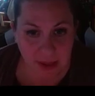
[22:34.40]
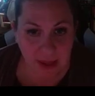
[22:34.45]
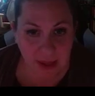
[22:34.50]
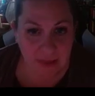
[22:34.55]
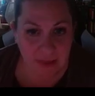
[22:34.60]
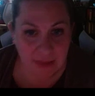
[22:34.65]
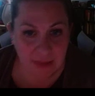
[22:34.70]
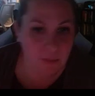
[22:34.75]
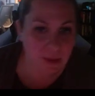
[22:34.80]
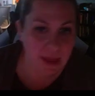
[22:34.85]

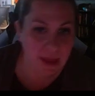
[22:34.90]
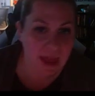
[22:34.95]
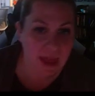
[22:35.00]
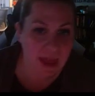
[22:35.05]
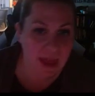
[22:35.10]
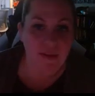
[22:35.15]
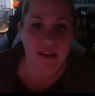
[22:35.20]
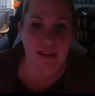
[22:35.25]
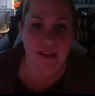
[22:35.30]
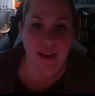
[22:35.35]
And then we
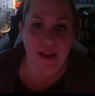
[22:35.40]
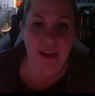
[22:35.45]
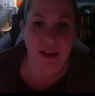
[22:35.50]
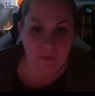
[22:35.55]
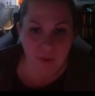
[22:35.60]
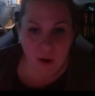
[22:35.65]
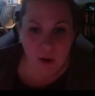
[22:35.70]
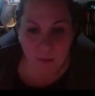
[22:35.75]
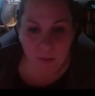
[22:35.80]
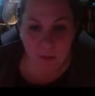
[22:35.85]
have a
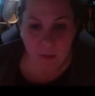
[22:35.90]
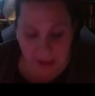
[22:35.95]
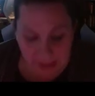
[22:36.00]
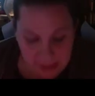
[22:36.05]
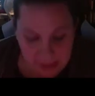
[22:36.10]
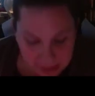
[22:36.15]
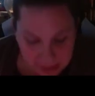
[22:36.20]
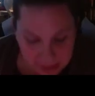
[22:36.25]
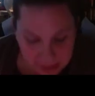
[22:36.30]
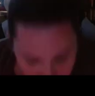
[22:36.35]

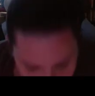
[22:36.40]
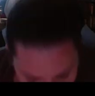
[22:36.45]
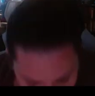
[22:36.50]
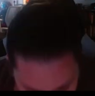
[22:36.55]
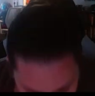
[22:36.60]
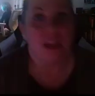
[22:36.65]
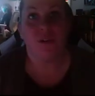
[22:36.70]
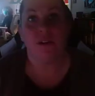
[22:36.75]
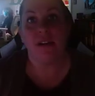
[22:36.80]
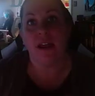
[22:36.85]
nephropexy.
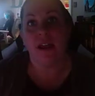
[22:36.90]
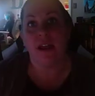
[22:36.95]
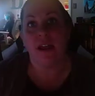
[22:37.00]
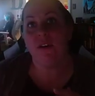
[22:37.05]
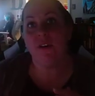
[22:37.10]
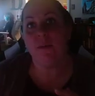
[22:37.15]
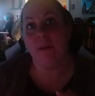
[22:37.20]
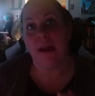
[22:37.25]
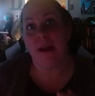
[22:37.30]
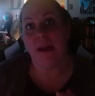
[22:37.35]
So
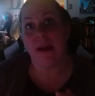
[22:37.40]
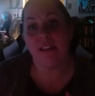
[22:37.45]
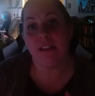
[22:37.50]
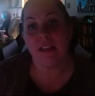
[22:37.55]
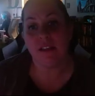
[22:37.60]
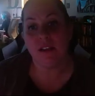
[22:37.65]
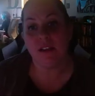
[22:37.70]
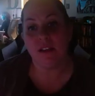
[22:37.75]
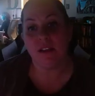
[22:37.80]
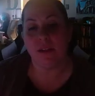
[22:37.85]
nephropexy
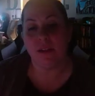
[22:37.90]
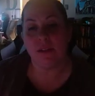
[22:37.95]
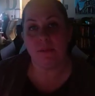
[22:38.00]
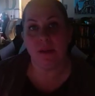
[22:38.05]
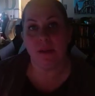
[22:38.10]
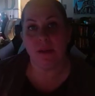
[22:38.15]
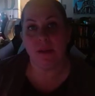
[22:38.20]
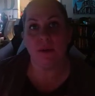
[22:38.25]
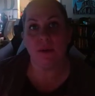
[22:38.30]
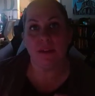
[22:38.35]
is going to
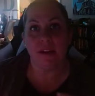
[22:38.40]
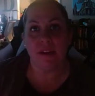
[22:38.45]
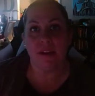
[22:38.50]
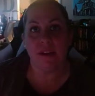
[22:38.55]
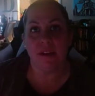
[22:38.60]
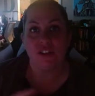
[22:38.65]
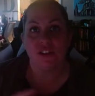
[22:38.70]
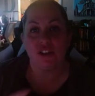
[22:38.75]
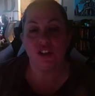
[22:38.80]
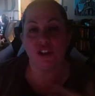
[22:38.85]
be where
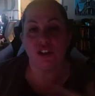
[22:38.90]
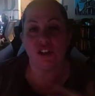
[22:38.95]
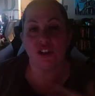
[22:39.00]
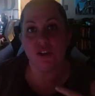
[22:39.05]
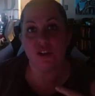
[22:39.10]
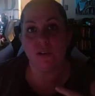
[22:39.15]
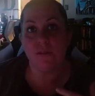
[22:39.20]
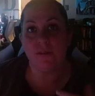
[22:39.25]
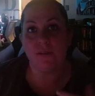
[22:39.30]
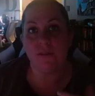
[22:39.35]
there's a
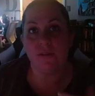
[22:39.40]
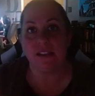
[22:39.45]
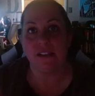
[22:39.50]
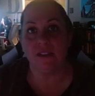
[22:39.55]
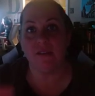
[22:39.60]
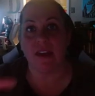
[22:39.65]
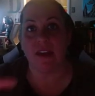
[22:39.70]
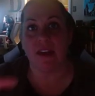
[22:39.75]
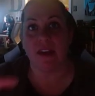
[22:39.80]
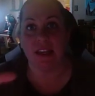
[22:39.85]
surgical fix
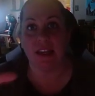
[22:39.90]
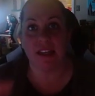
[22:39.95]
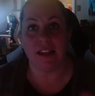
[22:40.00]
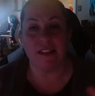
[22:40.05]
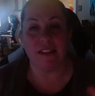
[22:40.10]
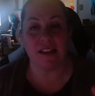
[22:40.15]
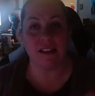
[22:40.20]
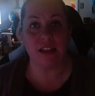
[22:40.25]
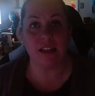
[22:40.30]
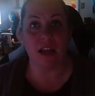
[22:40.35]
of a kidney
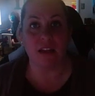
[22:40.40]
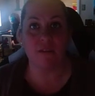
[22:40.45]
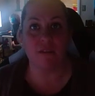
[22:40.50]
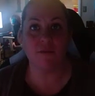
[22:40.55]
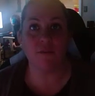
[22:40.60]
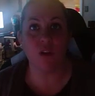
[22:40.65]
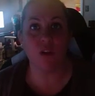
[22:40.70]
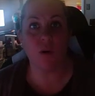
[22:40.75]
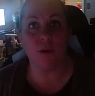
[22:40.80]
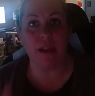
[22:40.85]
that's kind of
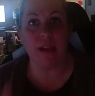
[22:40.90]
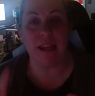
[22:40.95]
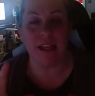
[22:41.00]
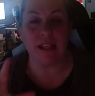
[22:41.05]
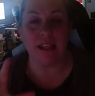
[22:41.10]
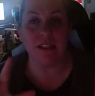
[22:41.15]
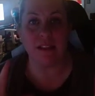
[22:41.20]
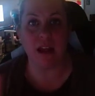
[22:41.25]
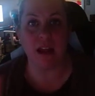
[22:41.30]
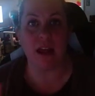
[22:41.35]
floating
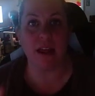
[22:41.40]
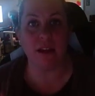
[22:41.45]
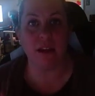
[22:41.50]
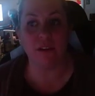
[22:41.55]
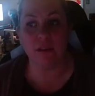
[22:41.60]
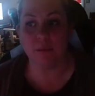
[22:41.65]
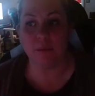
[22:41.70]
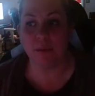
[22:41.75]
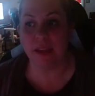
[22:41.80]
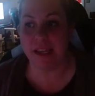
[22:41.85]
and it's not
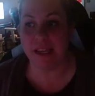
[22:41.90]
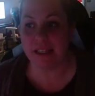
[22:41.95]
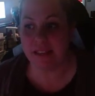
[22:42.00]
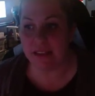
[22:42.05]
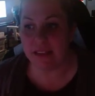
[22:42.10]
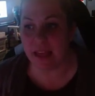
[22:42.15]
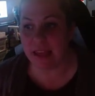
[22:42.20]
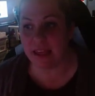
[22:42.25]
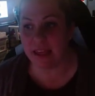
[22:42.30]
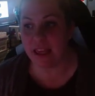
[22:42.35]
held in
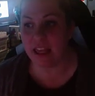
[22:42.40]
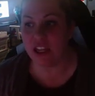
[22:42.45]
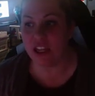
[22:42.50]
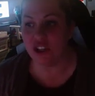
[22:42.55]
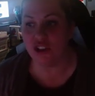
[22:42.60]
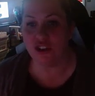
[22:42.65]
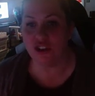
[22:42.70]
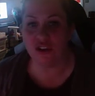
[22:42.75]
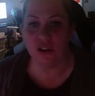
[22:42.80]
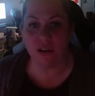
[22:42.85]
place like
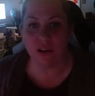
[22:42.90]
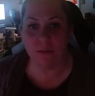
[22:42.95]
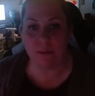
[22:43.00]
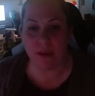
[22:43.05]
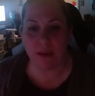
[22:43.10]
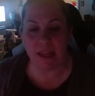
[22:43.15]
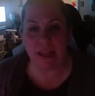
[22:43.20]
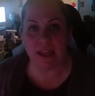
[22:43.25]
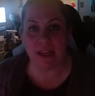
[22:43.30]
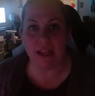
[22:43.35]
it should
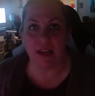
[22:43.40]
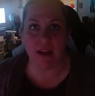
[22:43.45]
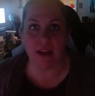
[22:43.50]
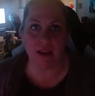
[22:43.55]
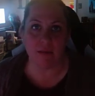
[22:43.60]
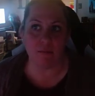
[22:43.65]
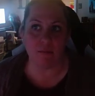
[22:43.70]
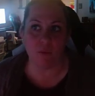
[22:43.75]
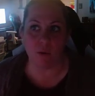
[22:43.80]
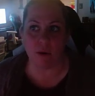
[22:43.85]
be
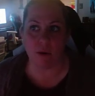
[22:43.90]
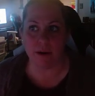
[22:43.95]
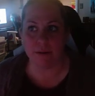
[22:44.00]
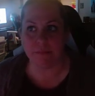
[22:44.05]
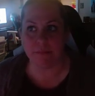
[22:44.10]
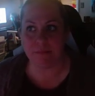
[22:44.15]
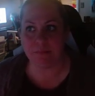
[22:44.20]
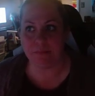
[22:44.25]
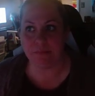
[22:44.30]
anymore.